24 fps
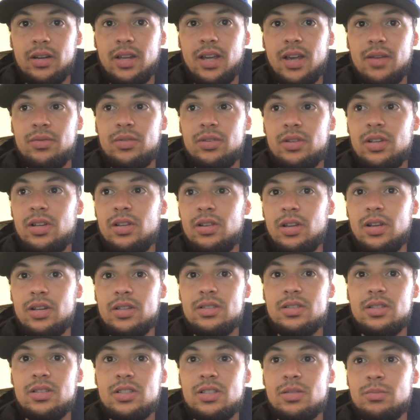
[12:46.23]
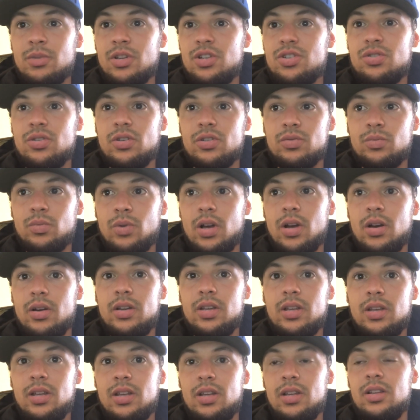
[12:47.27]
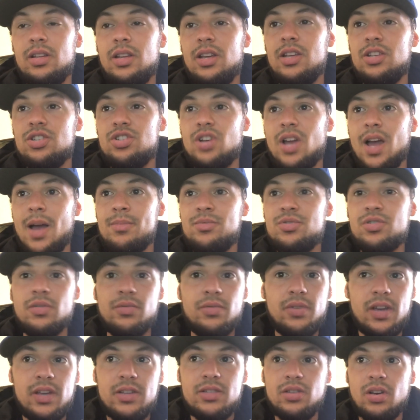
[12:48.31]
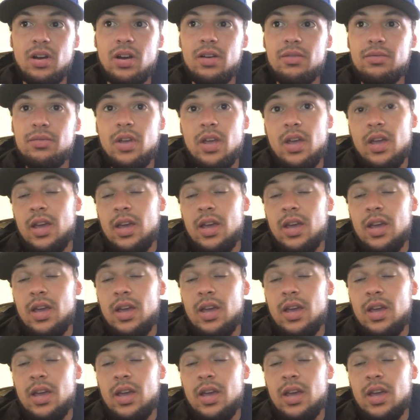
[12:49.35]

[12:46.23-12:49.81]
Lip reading: Kevin Lee looks to submit you as well. He jabs your face off.